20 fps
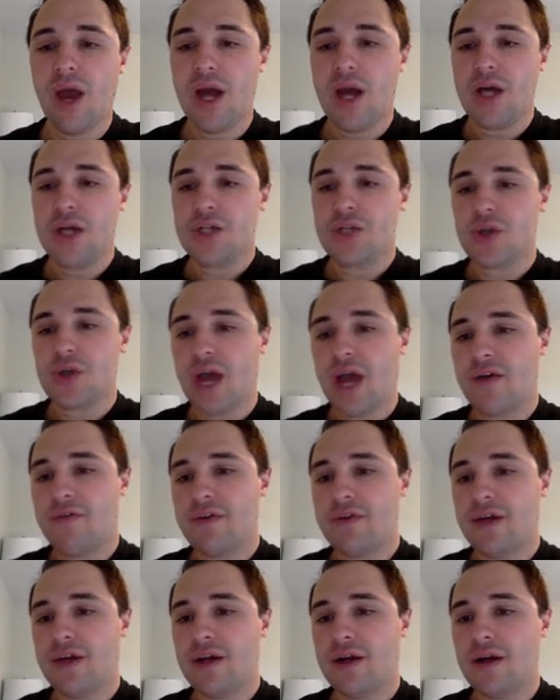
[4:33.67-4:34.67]
So I have
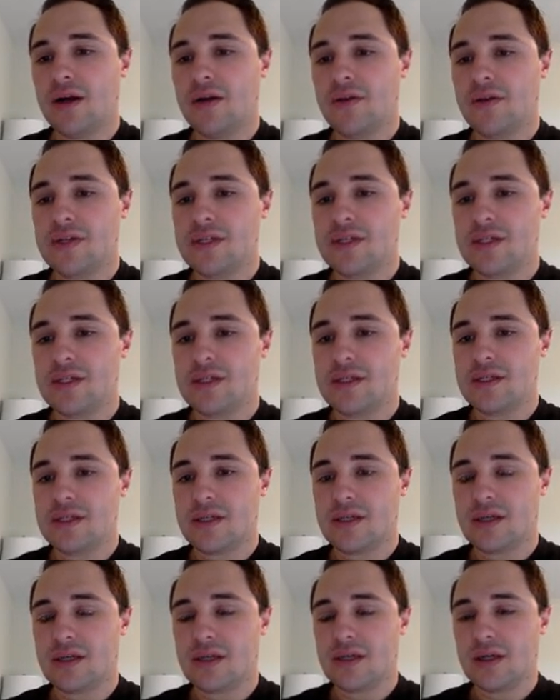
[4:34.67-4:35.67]
here, this
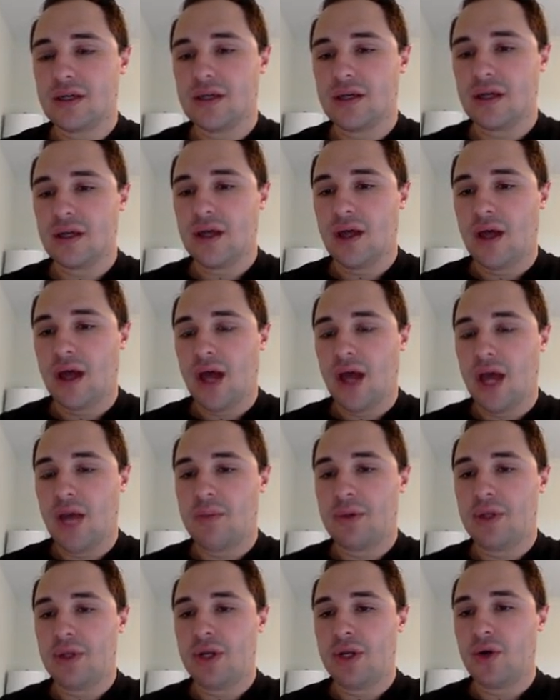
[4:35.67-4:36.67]
is a
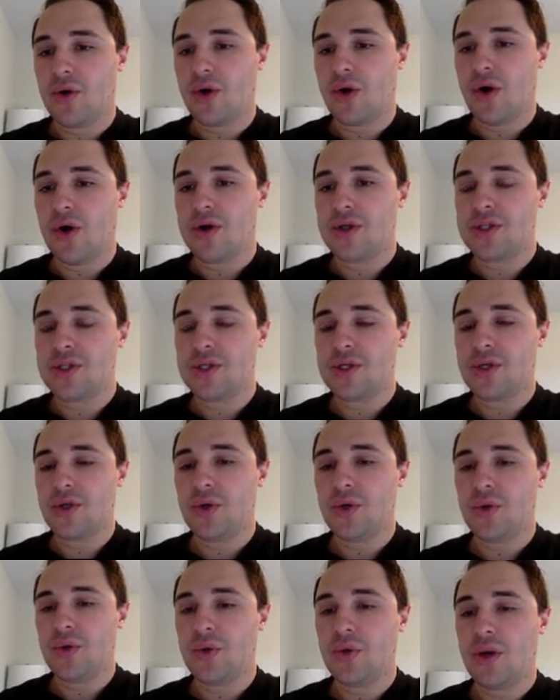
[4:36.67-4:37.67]
political
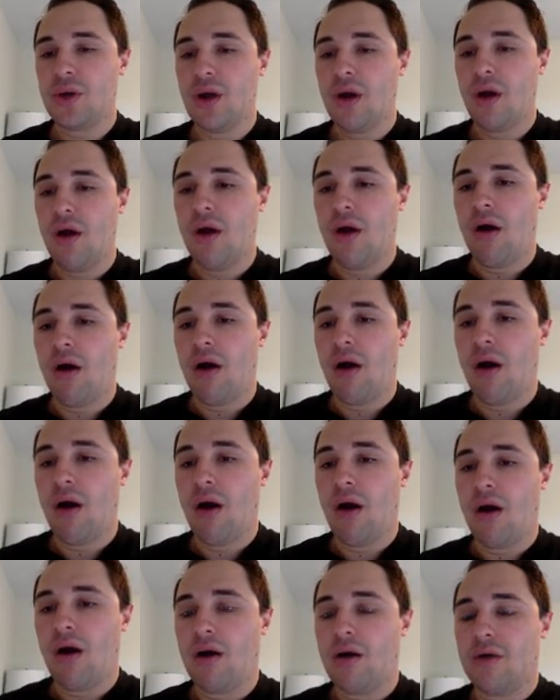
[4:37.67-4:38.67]
cartoon
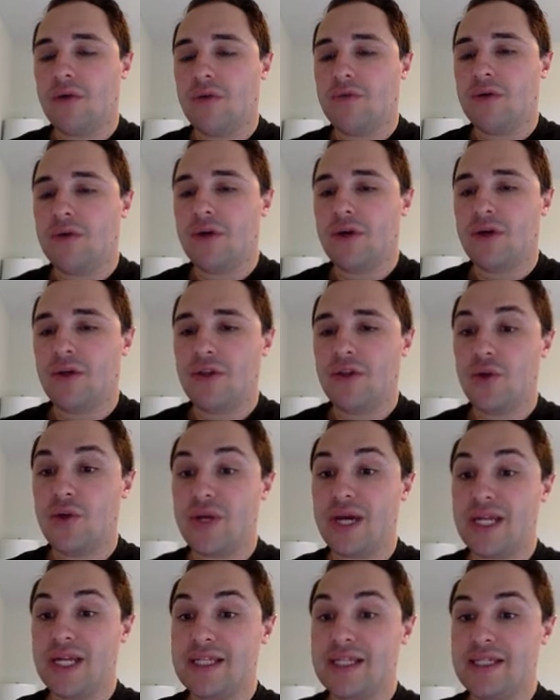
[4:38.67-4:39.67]
of the
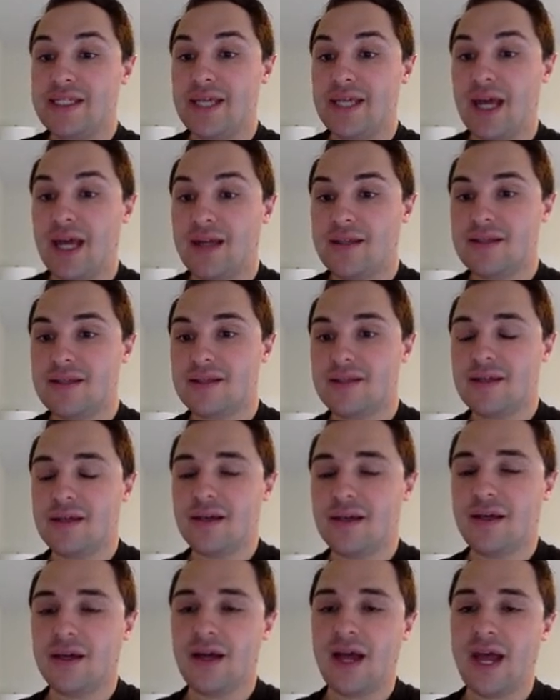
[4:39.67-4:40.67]
United States.
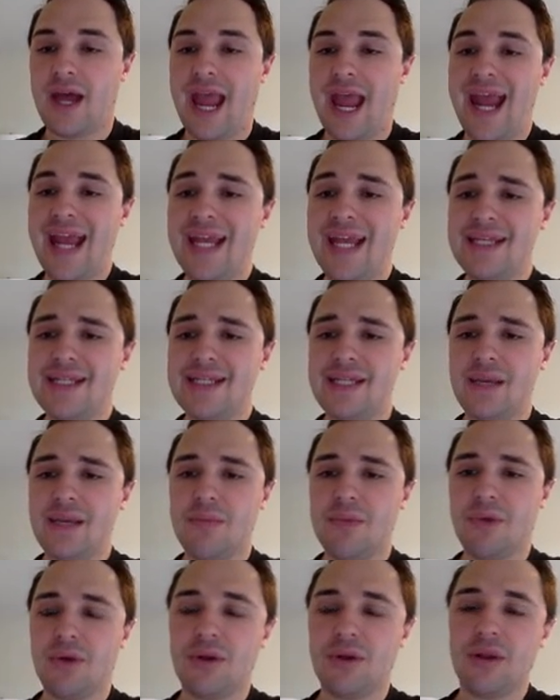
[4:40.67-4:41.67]
Any
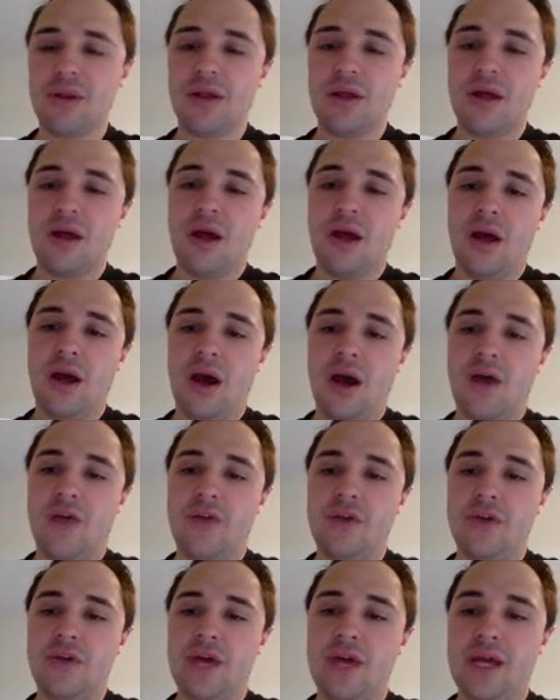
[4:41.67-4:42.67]
symbol of the
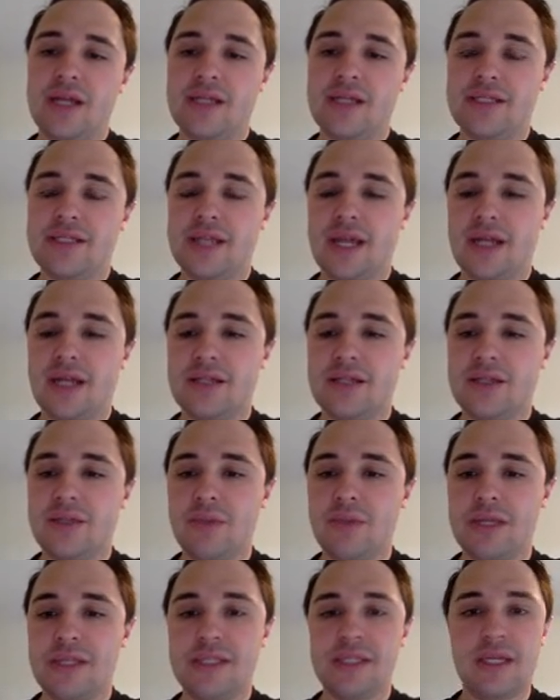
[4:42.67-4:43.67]
United States you
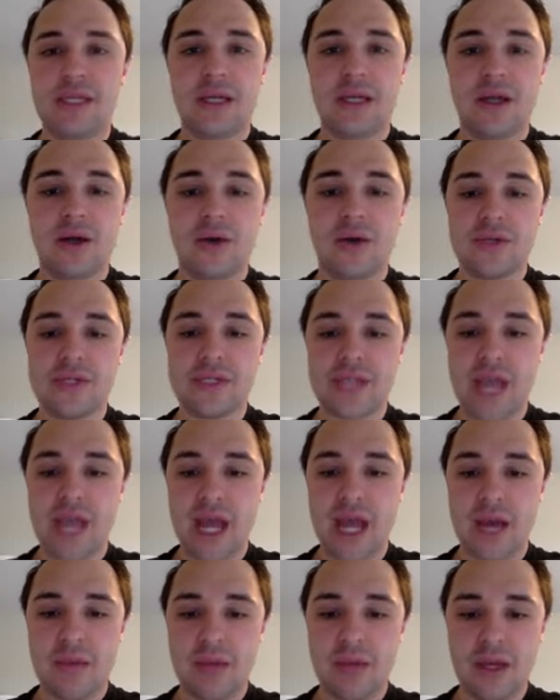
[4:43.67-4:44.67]
may see in Uncle
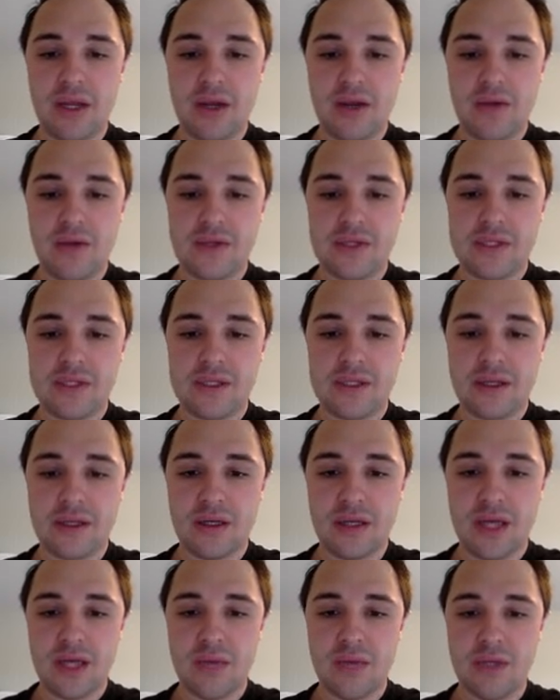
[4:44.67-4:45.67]
Sam here in this
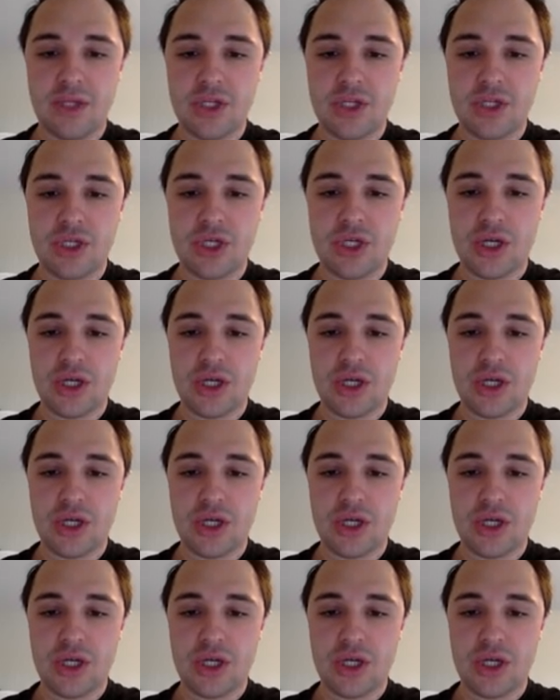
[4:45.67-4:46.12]
image.